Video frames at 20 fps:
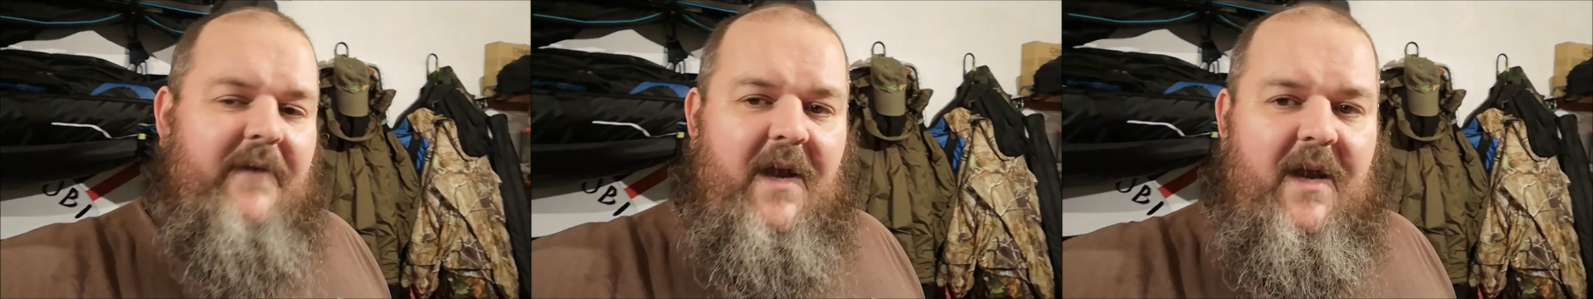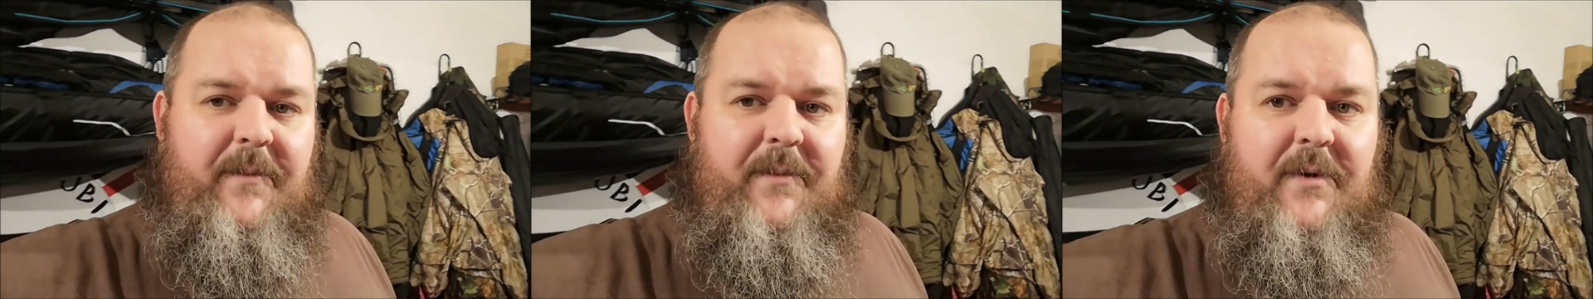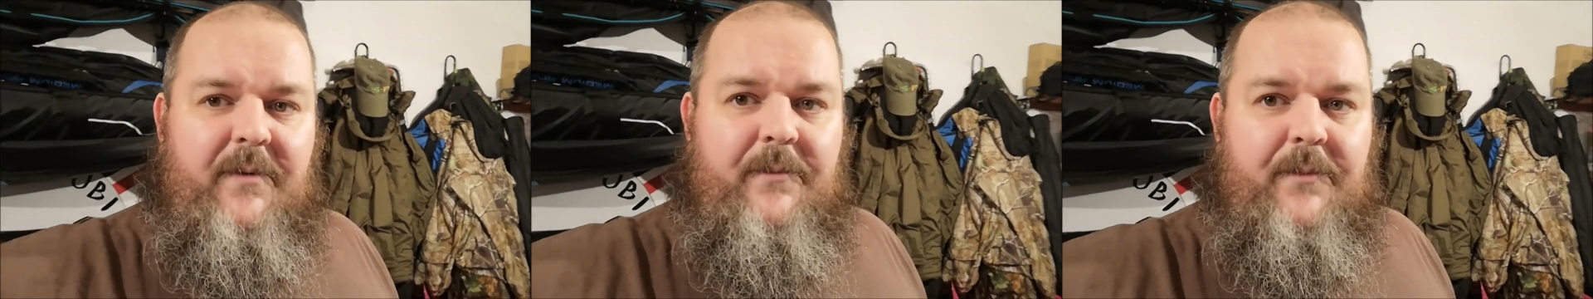
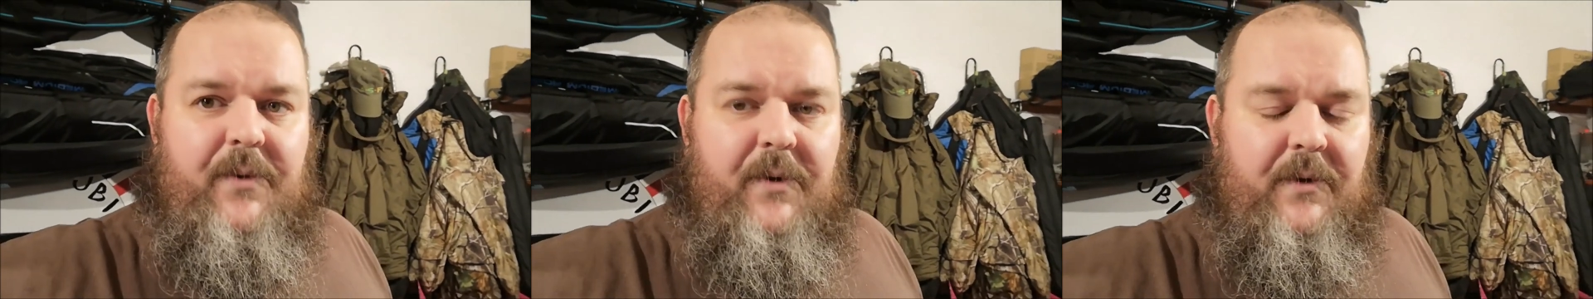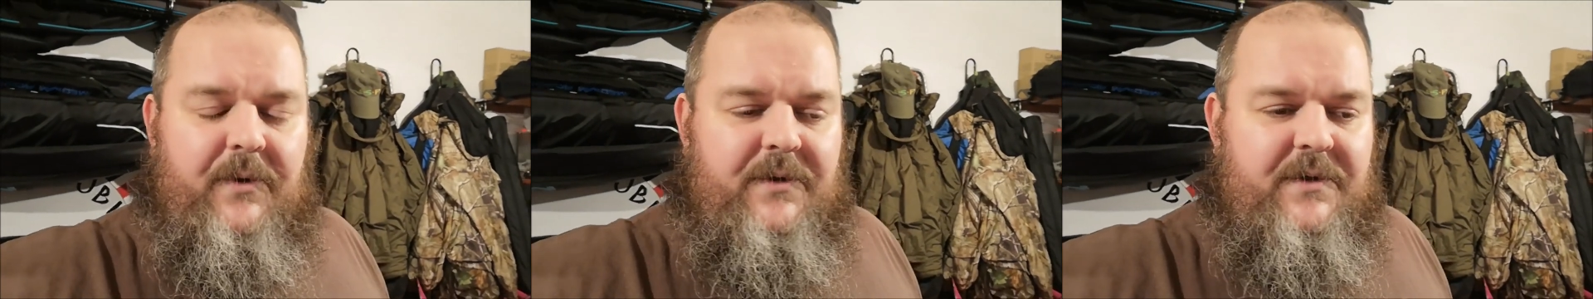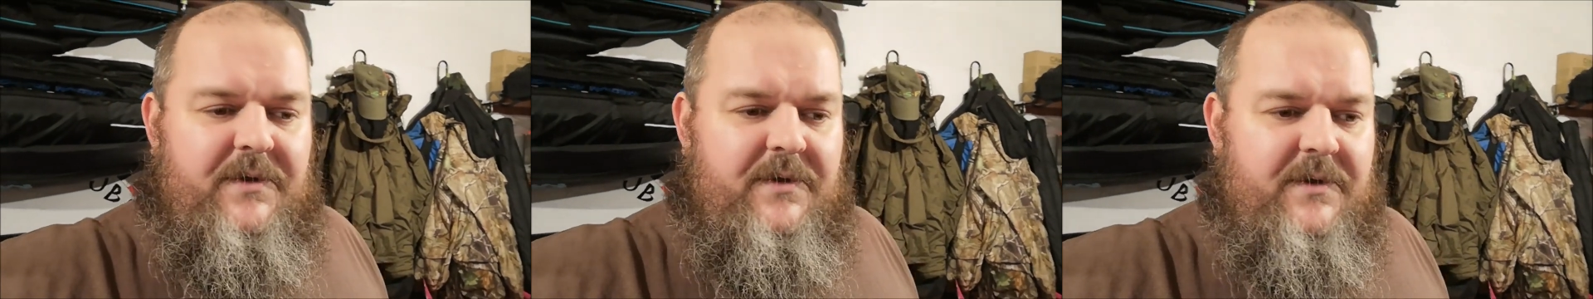Vibram
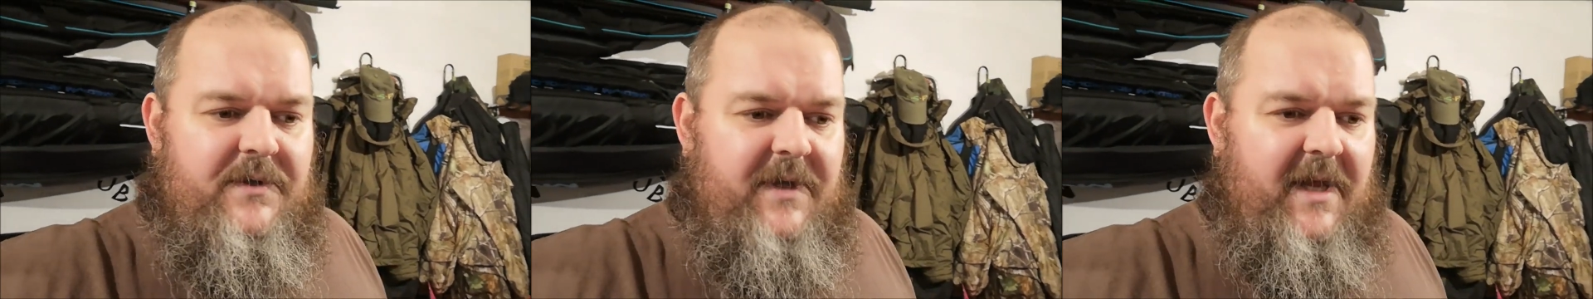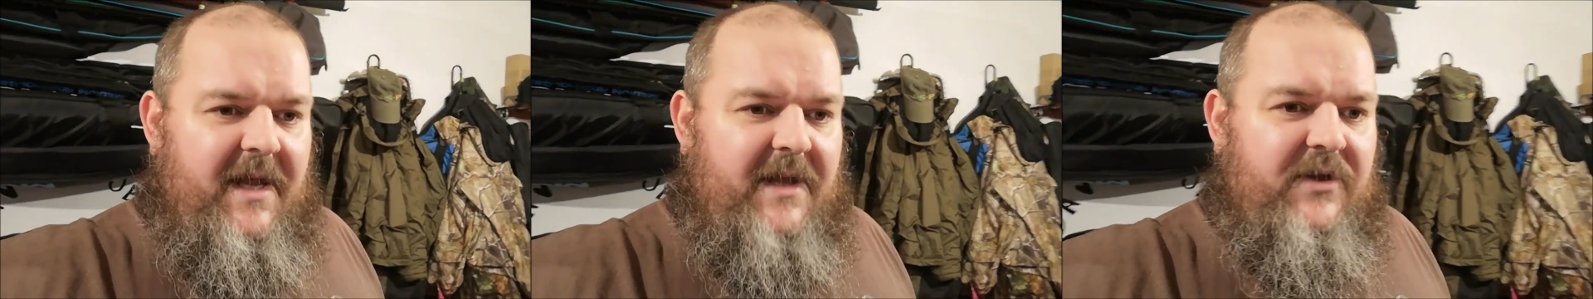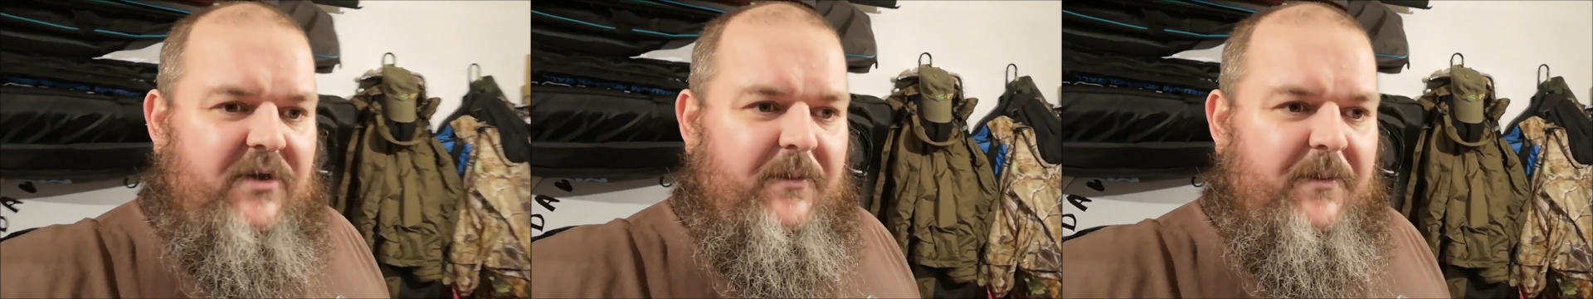boots
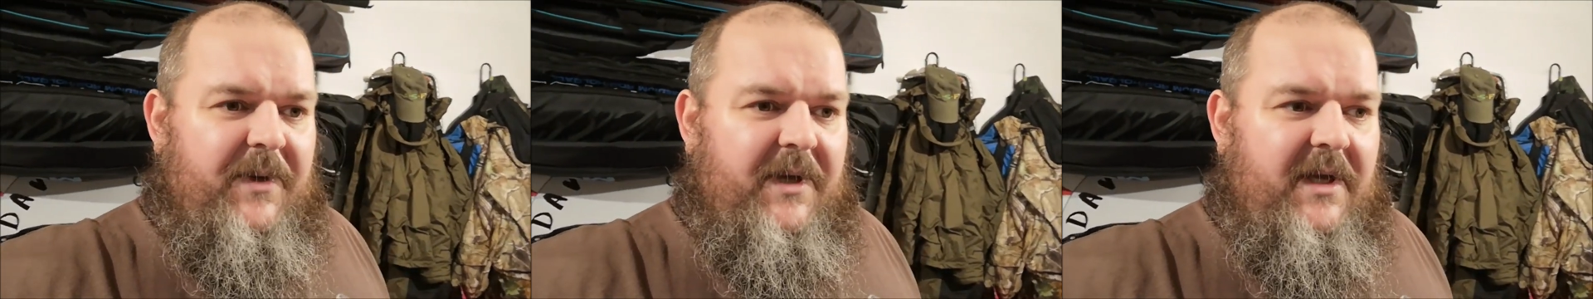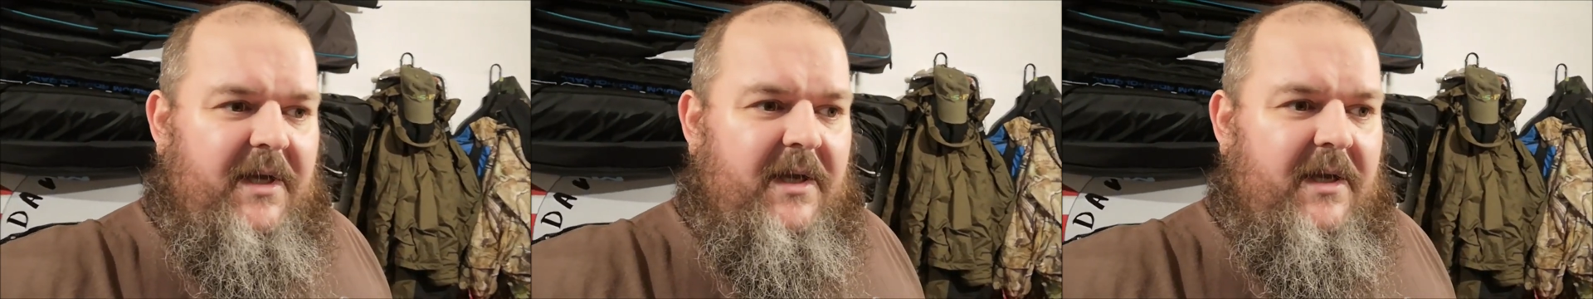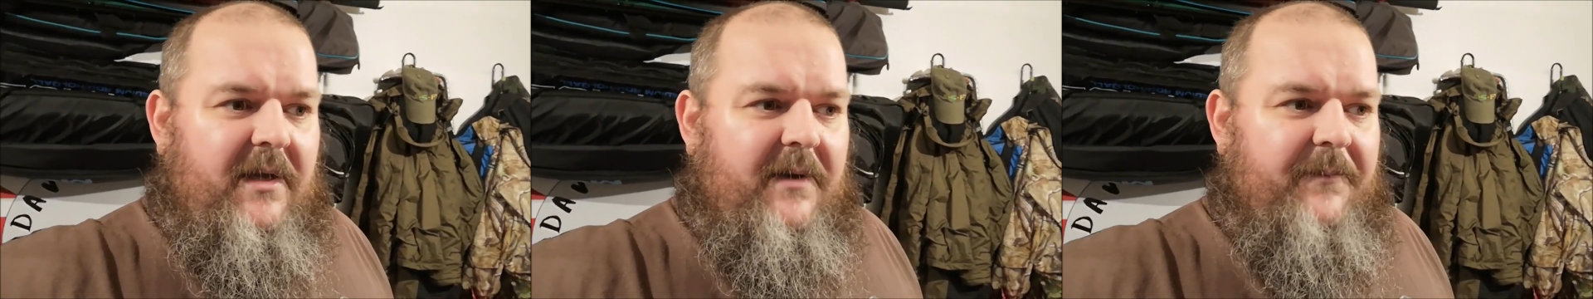tend to
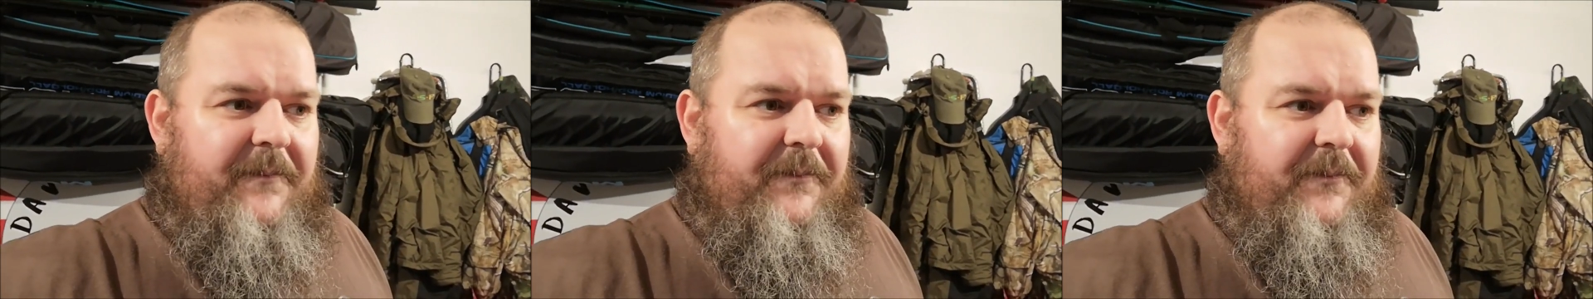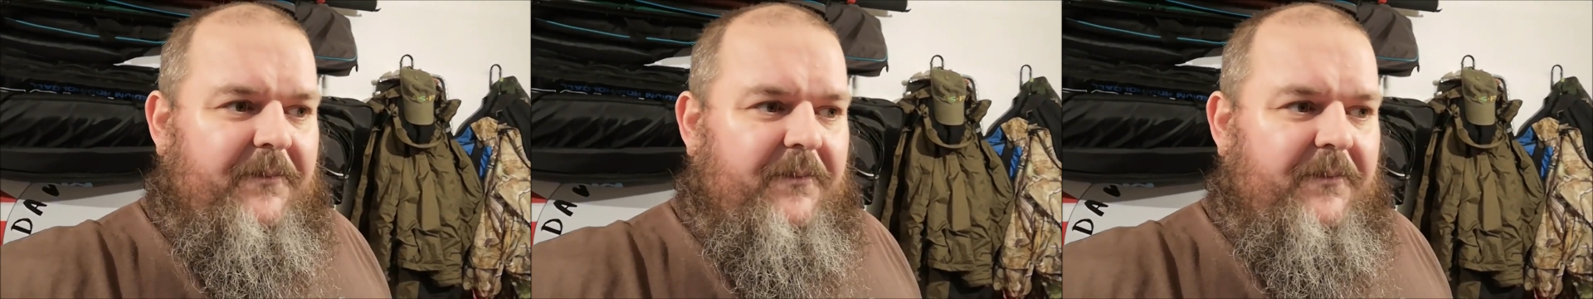be